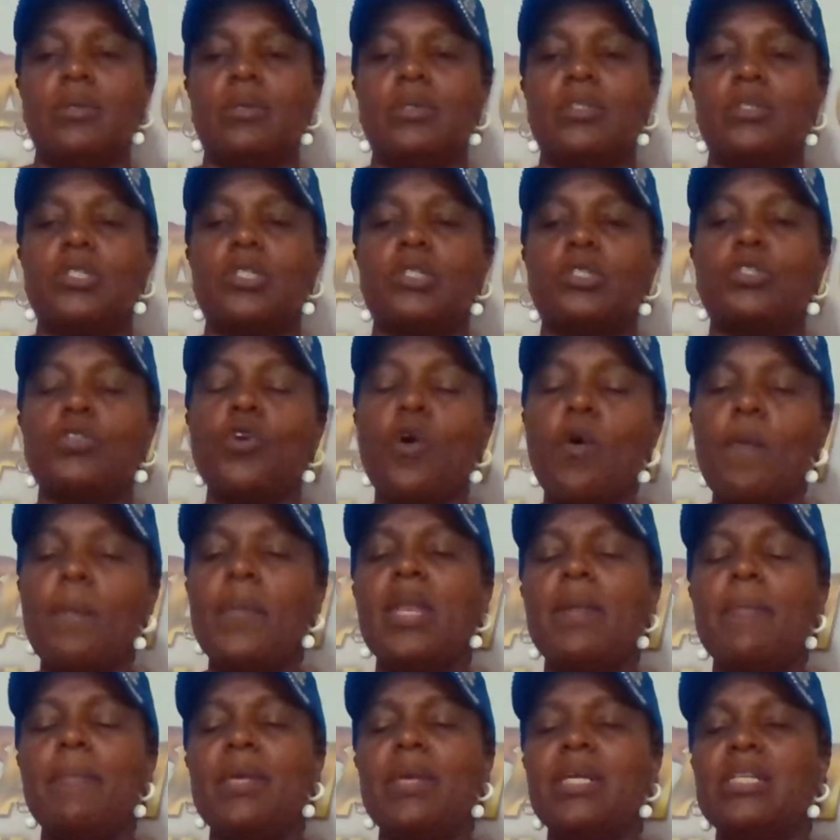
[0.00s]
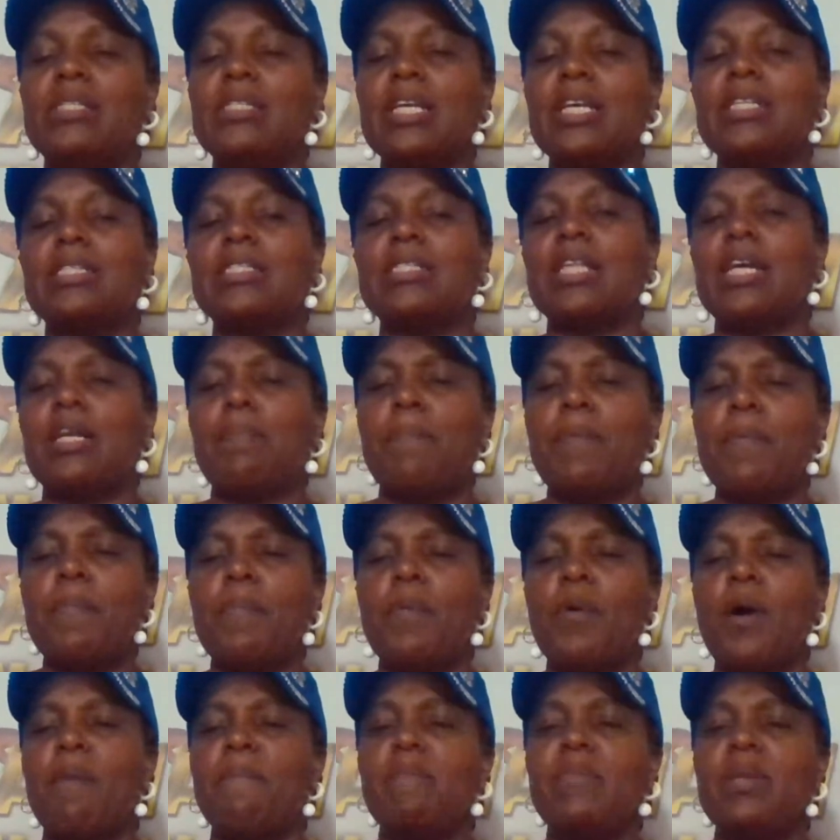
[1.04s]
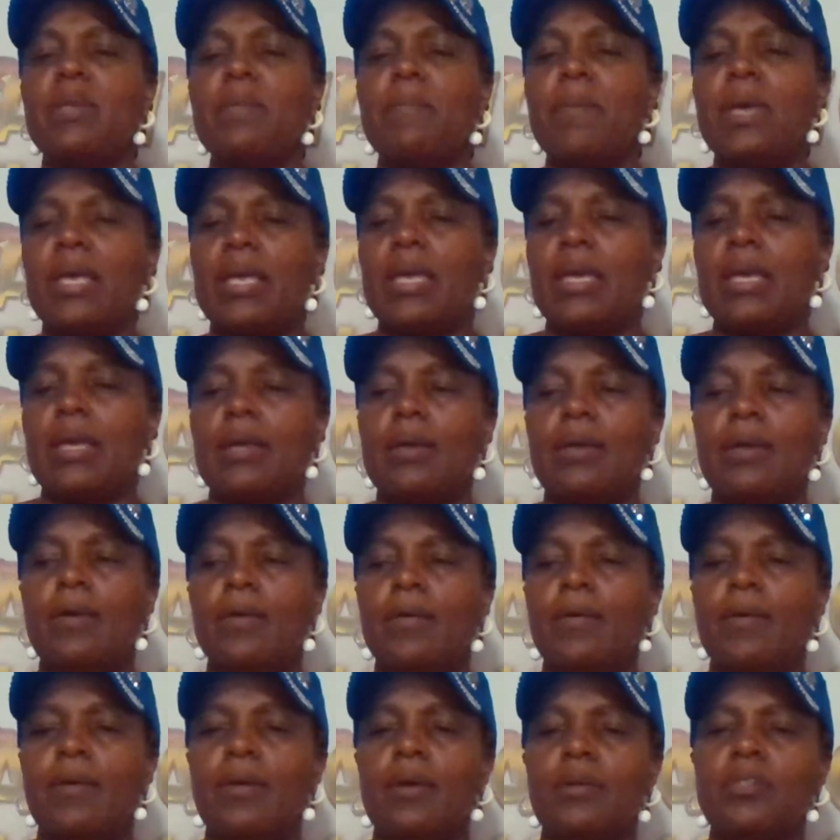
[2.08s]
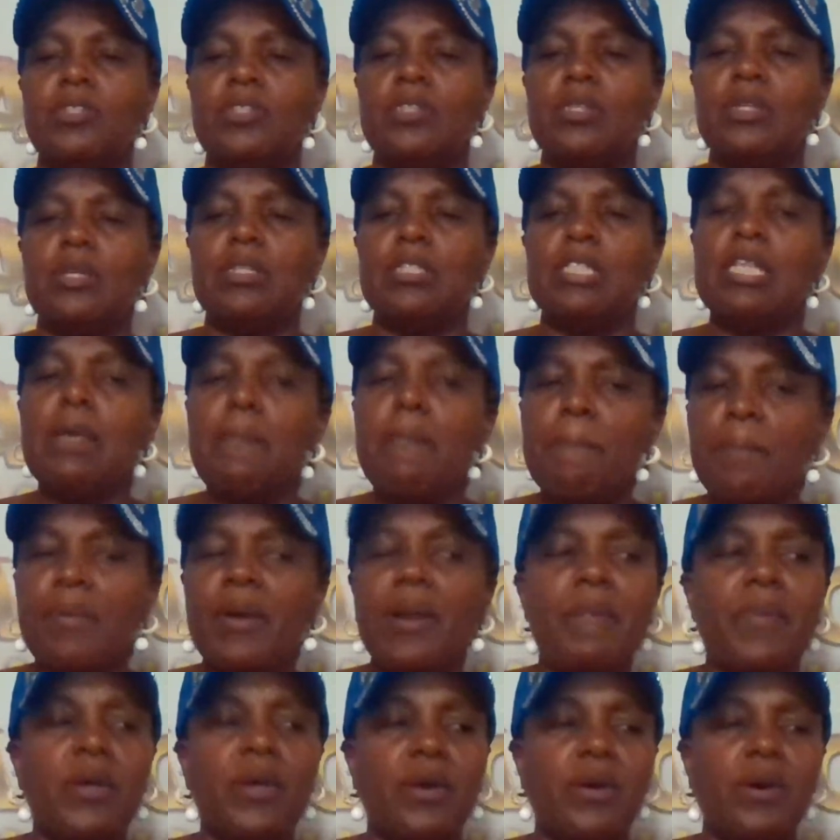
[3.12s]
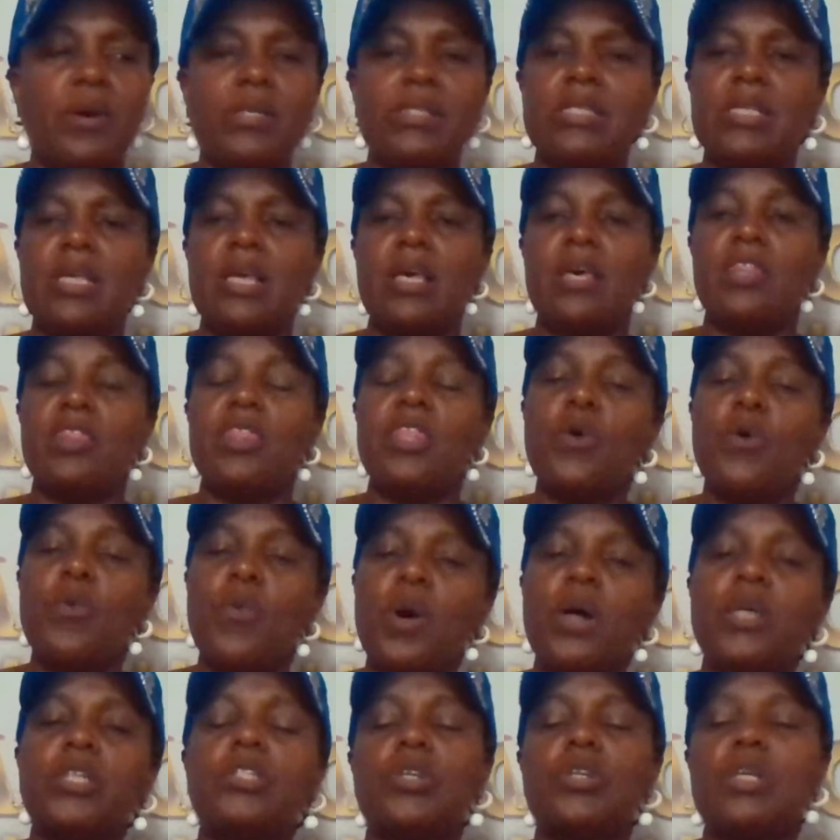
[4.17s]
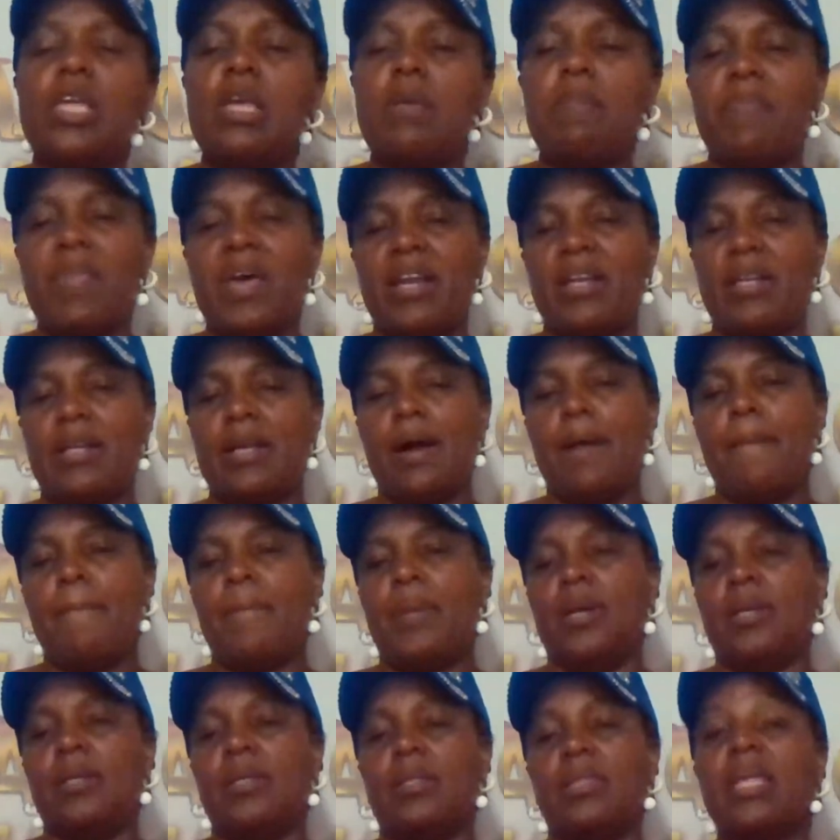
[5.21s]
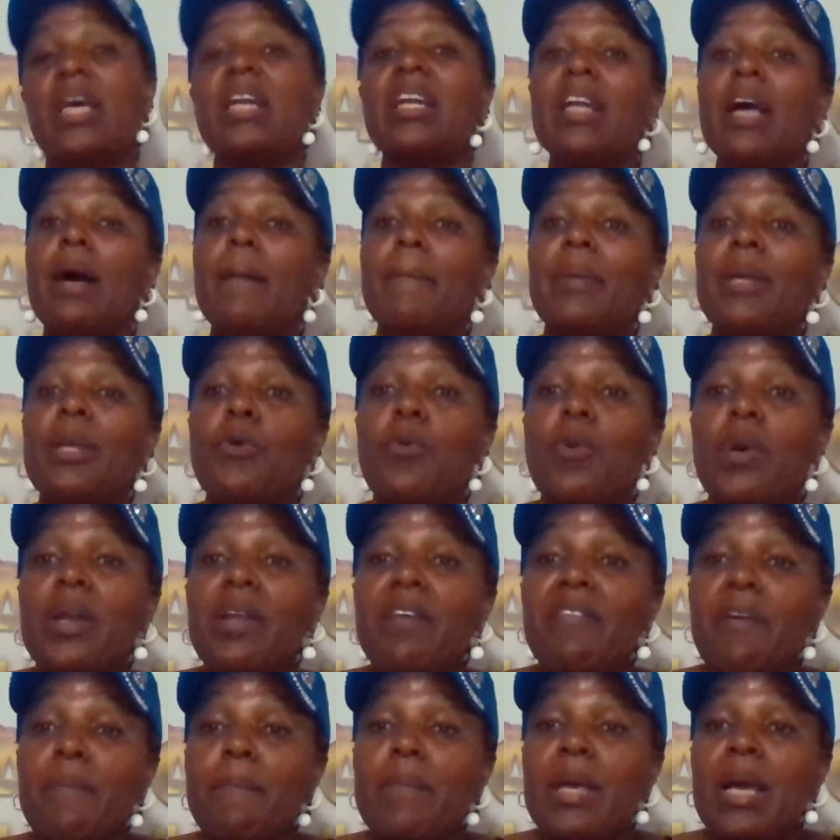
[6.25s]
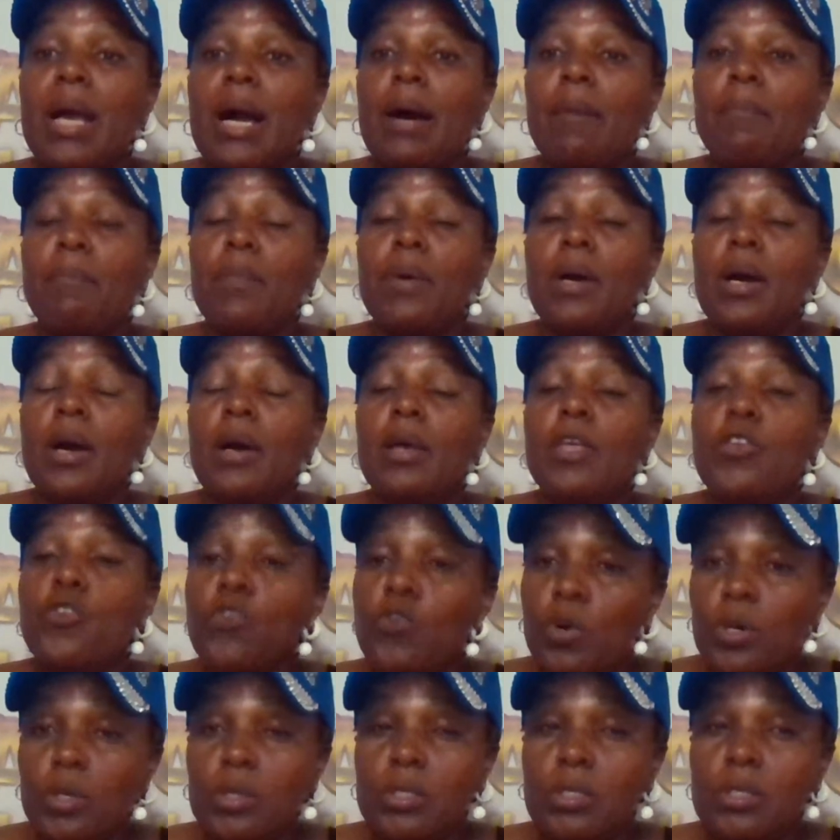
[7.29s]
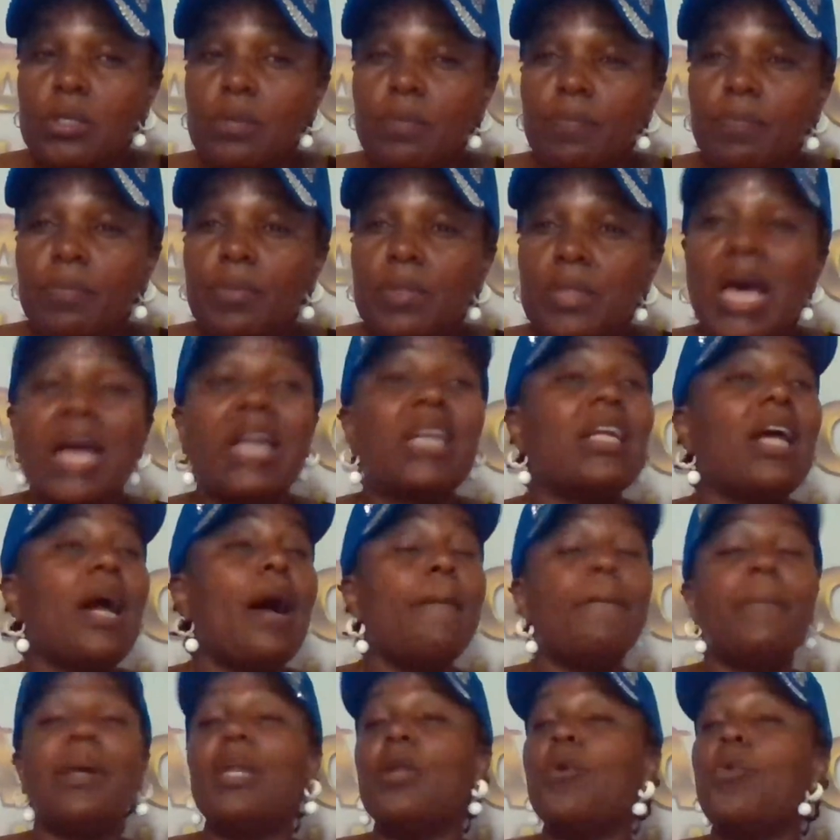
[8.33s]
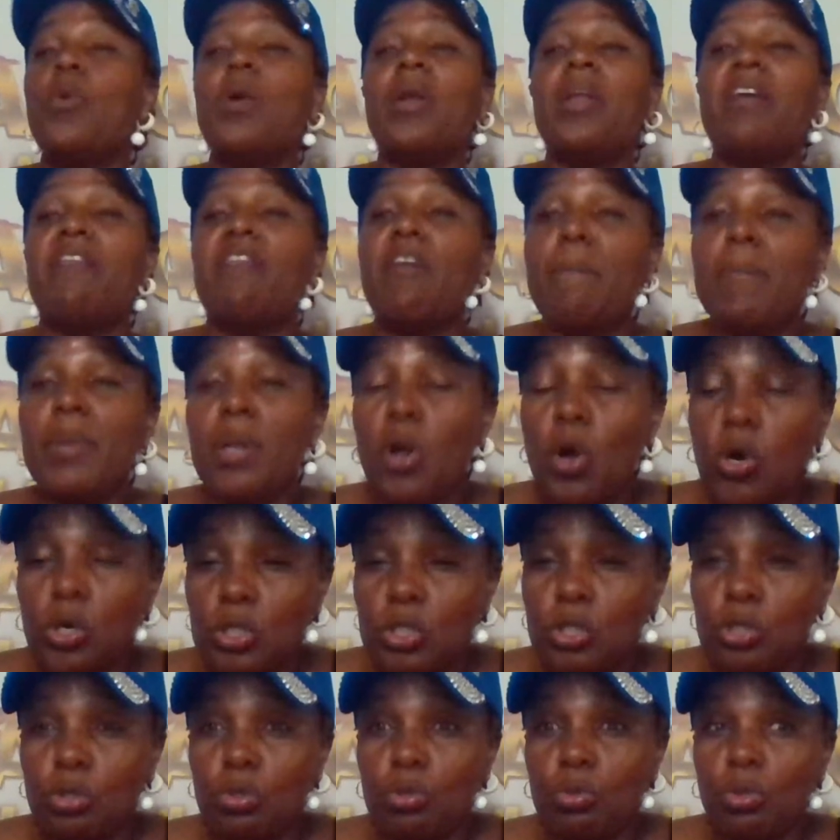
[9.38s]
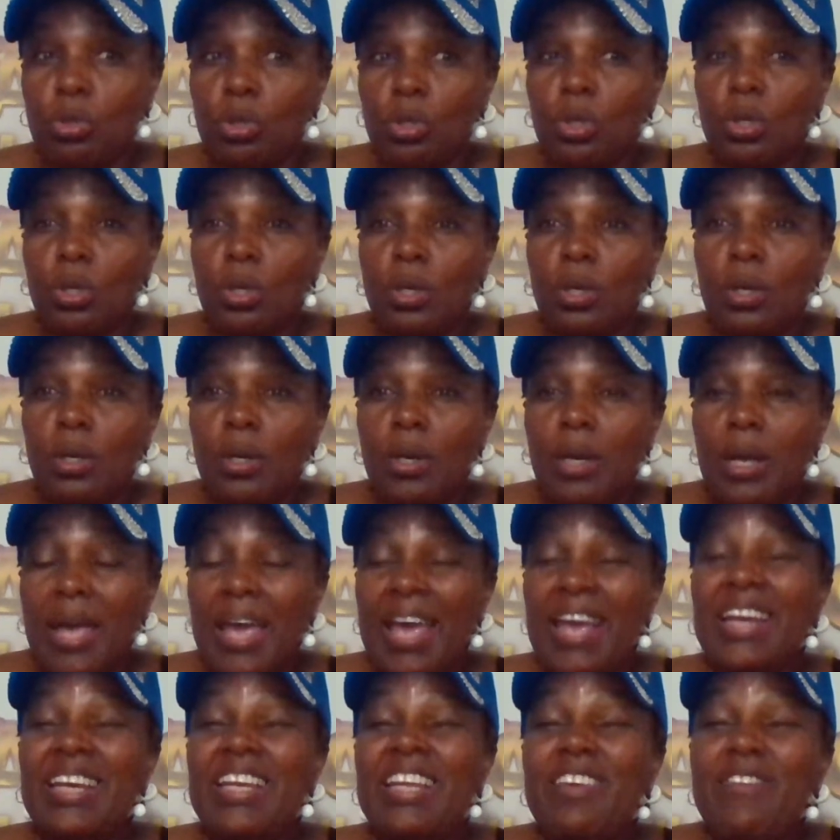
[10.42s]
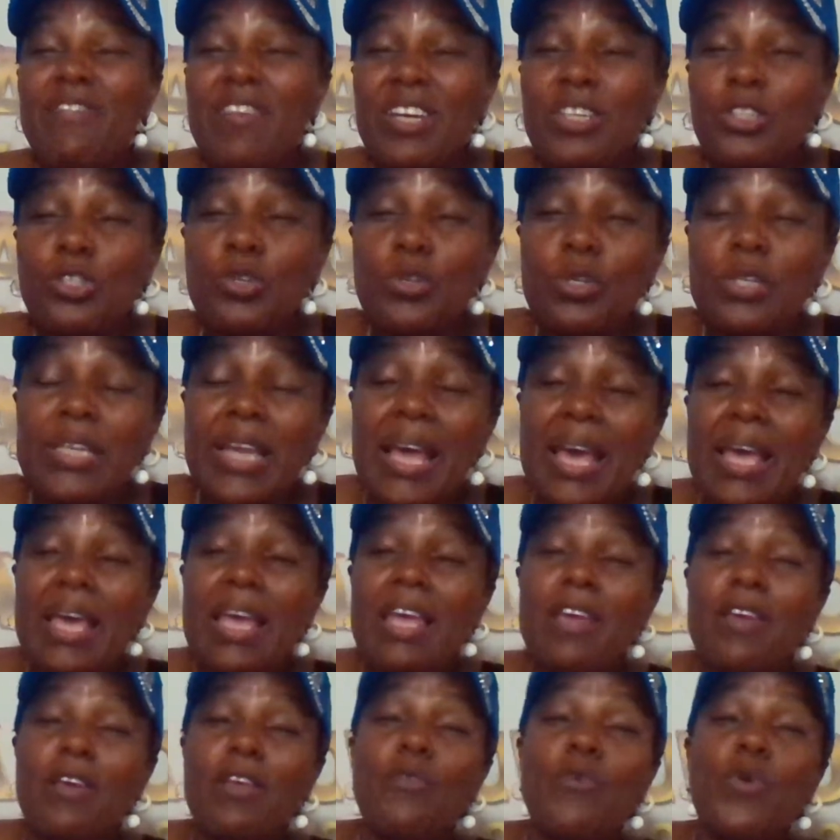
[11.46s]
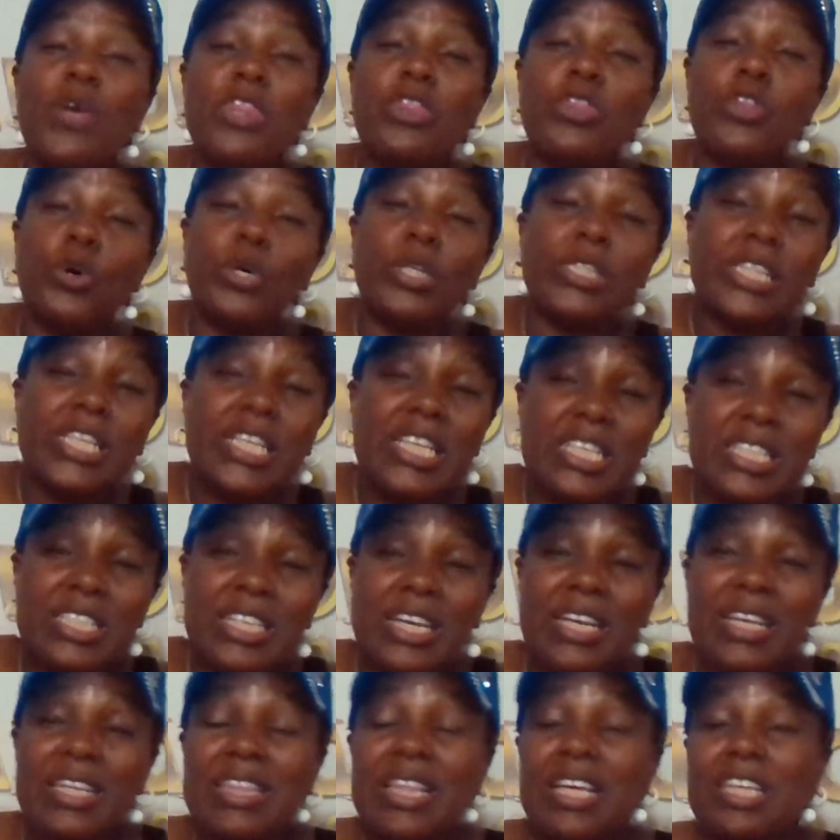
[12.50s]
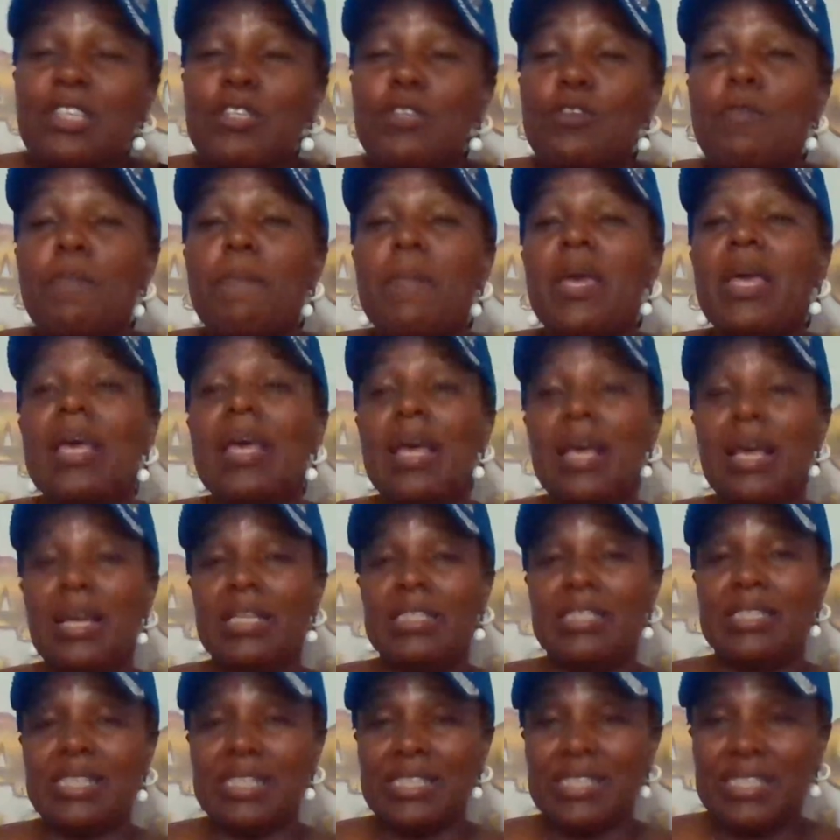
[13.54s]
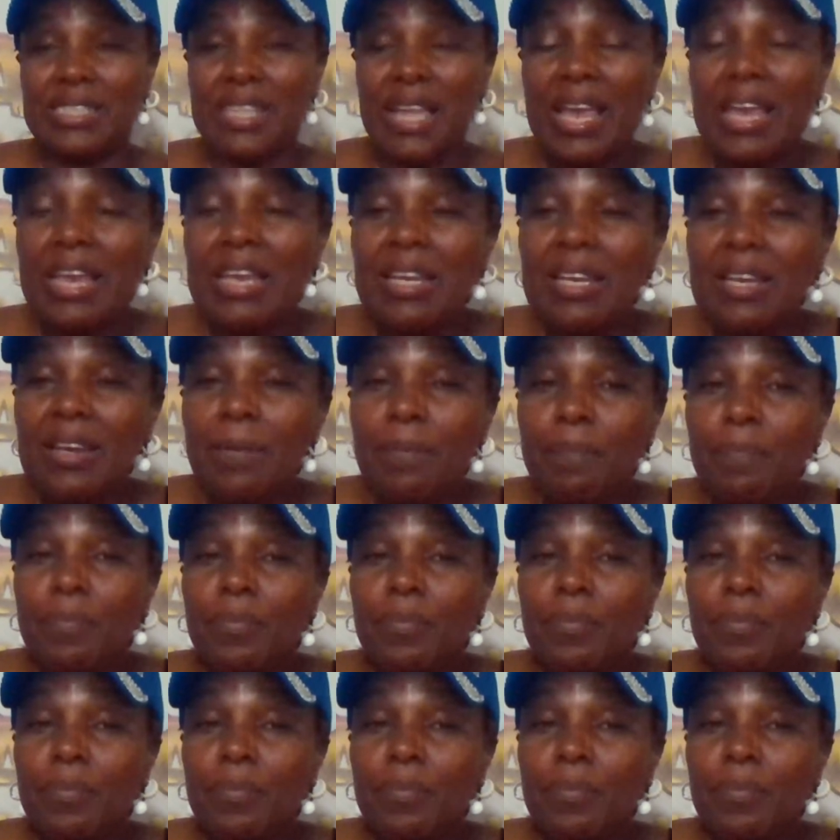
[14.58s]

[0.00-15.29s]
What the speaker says: So many mistakes that people have been making simply because they want to keep that company. That company will never become yours. That company will never belong to you. And even today, with those injuries that you may sustain,